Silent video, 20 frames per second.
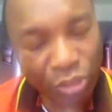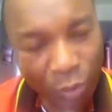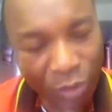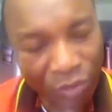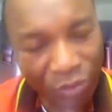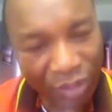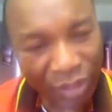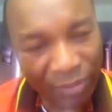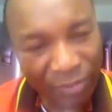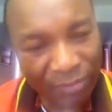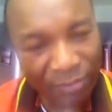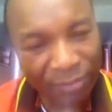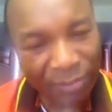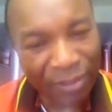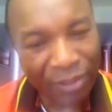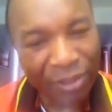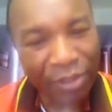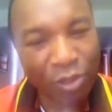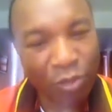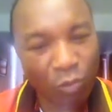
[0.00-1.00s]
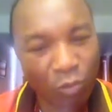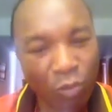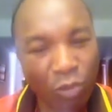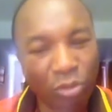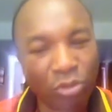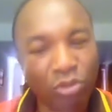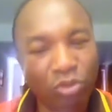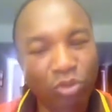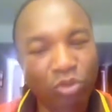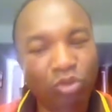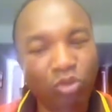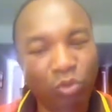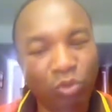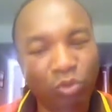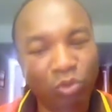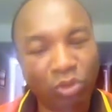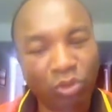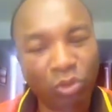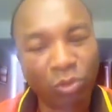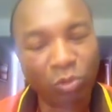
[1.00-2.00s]
with Him. What
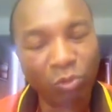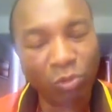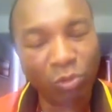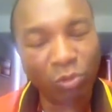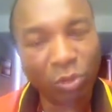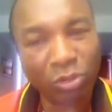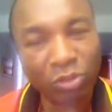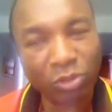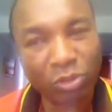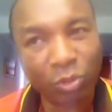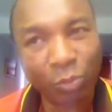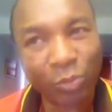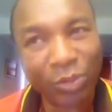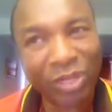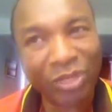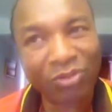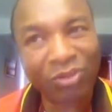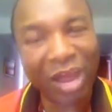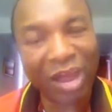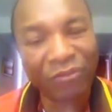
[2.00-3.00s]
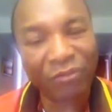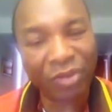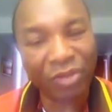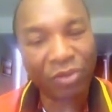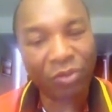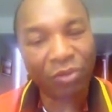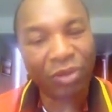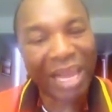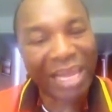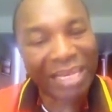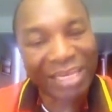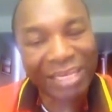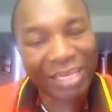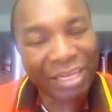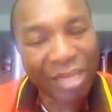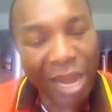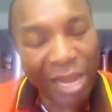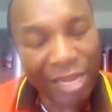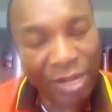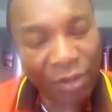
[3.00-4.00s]
should be driving you, like in the
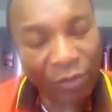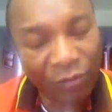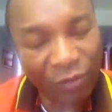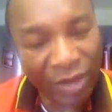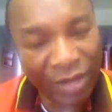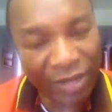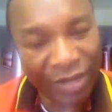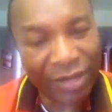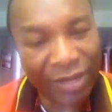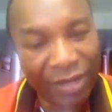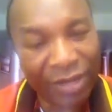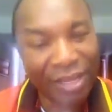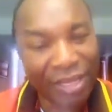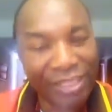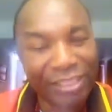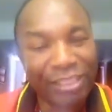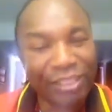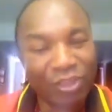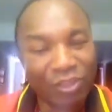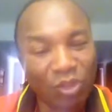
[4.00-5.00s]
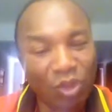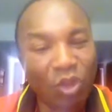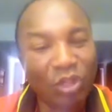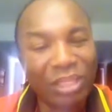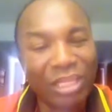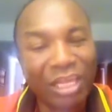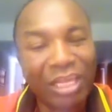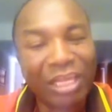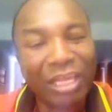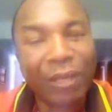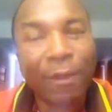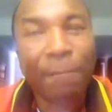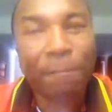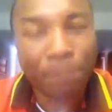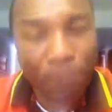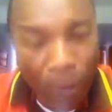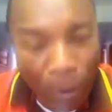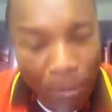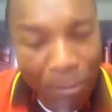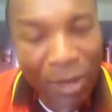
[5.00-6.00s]
Garden of Eden? It is not the
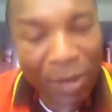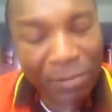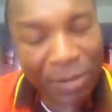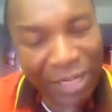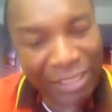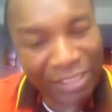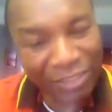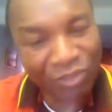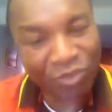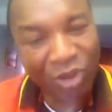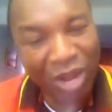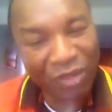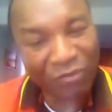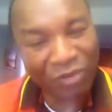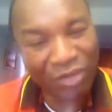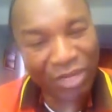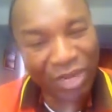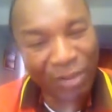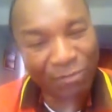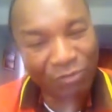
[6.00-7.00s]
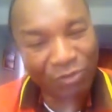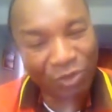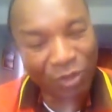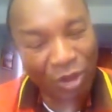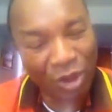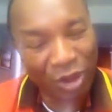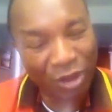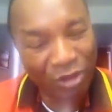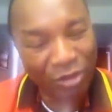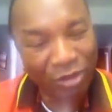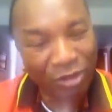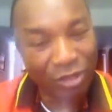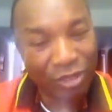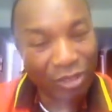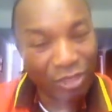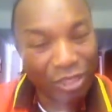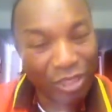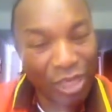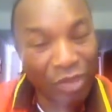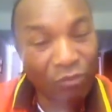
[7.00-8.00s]
problem that is driving them to God.
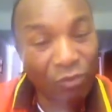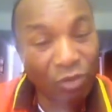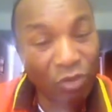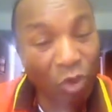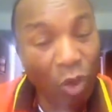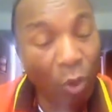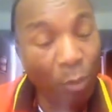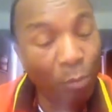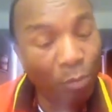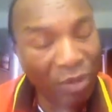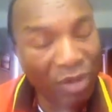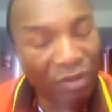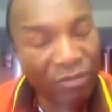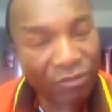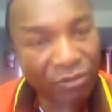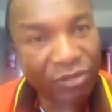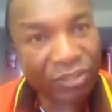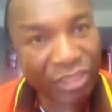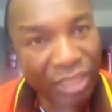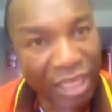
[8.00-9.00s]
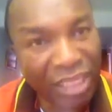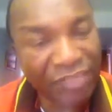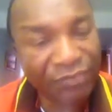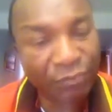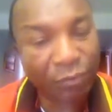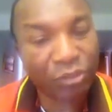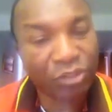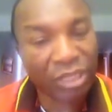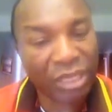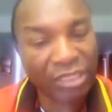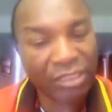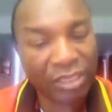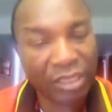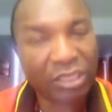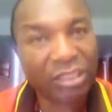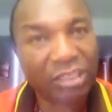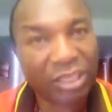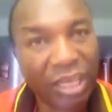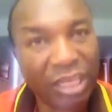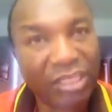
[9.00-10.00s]
Even the unbelievers, yes, for
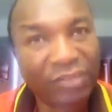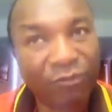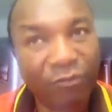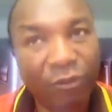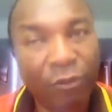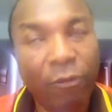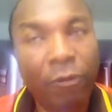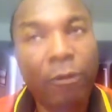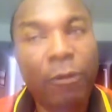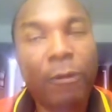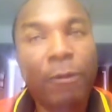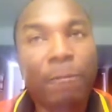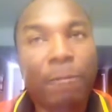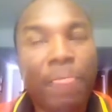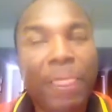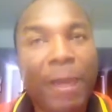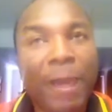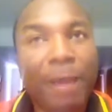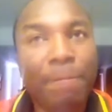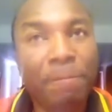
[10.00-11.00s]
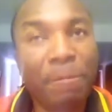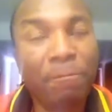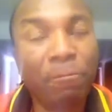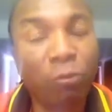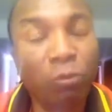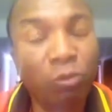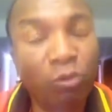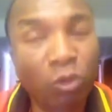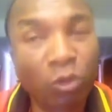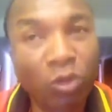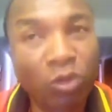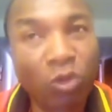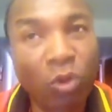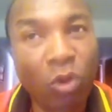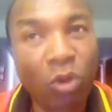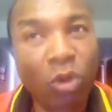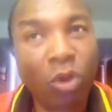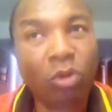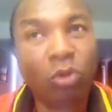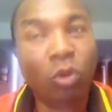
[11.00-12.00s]
Gentiles, yes, for people who don't
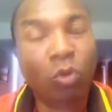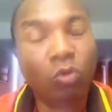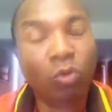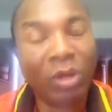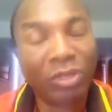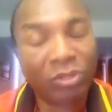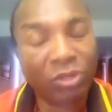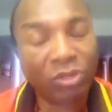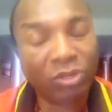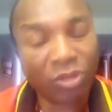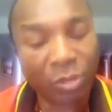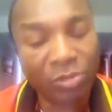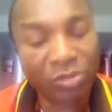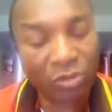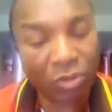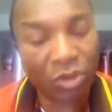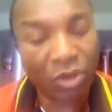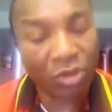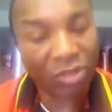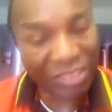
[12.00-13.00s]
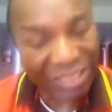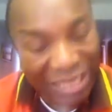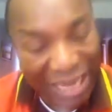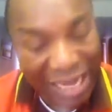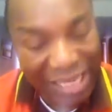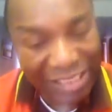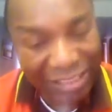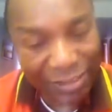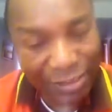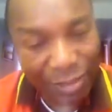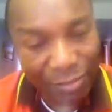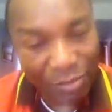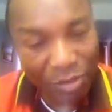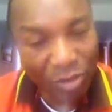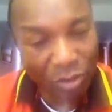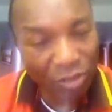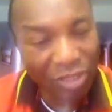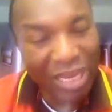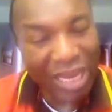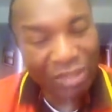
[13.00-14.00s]
know God or who are just coming to God, yes,
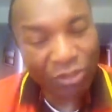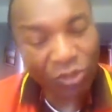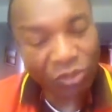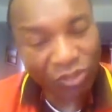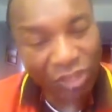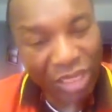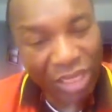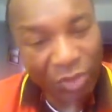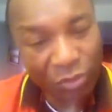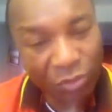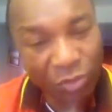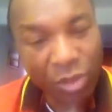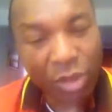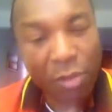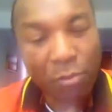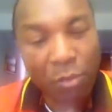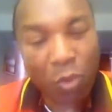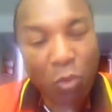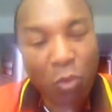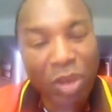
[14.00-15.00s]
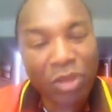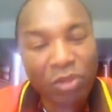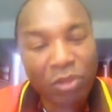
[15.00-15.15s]
because they are just new. But